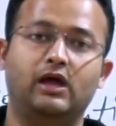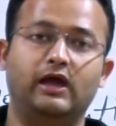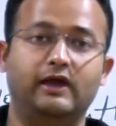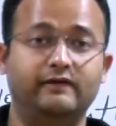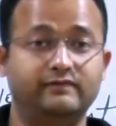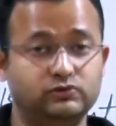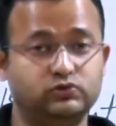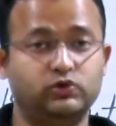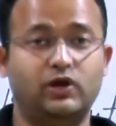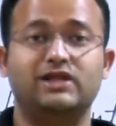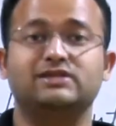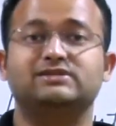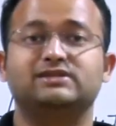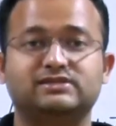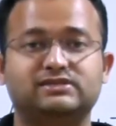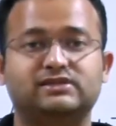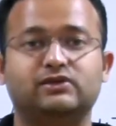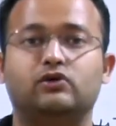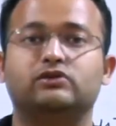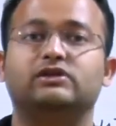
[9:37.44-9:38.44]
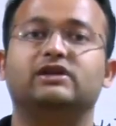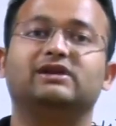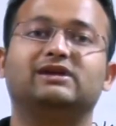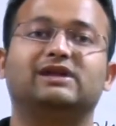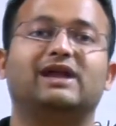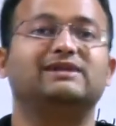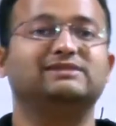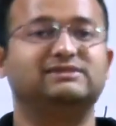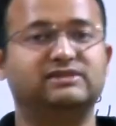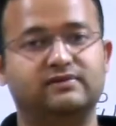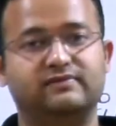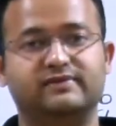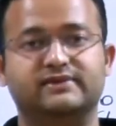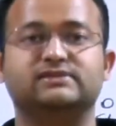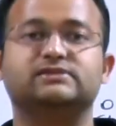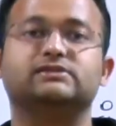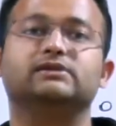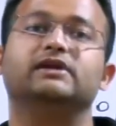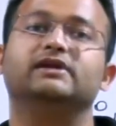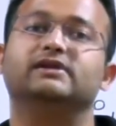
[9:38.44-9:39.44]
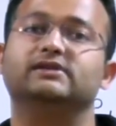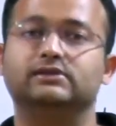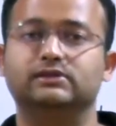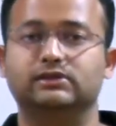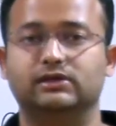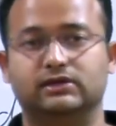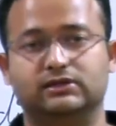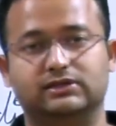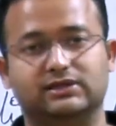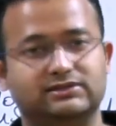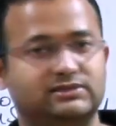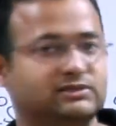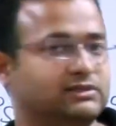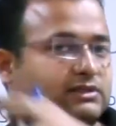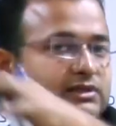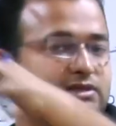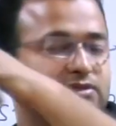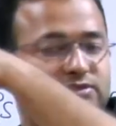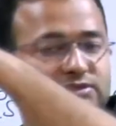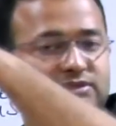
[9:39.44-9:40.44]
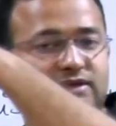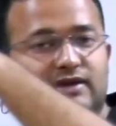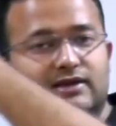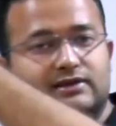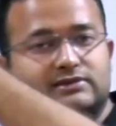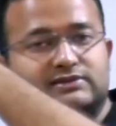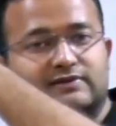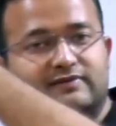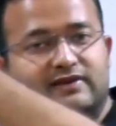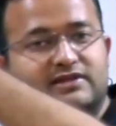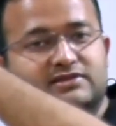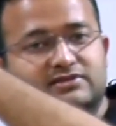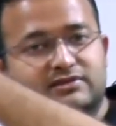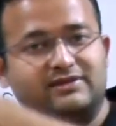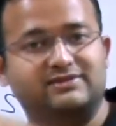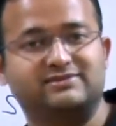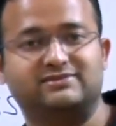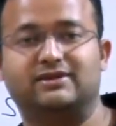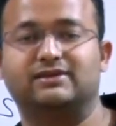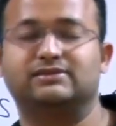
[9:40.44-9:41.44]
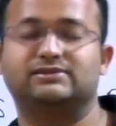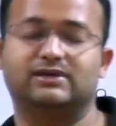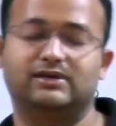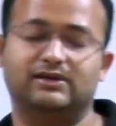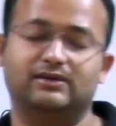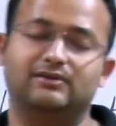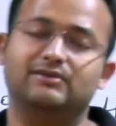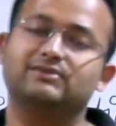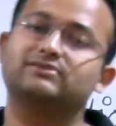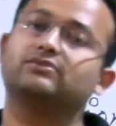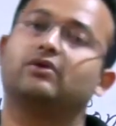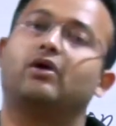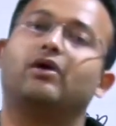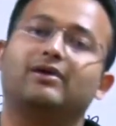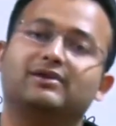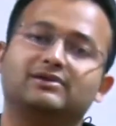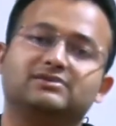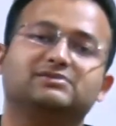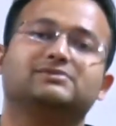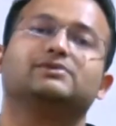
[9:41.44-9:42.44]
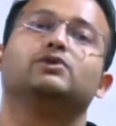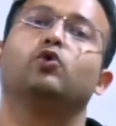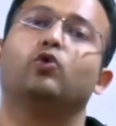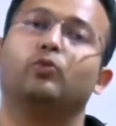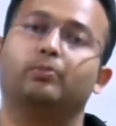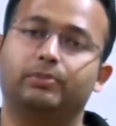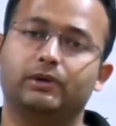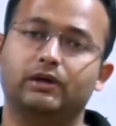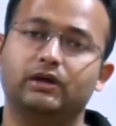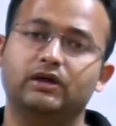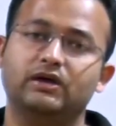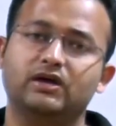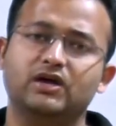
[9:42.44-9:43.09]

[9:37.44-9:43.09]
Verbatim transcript: if the soil is resting on the inclined surface, uh, the civil engineering structure is called slope.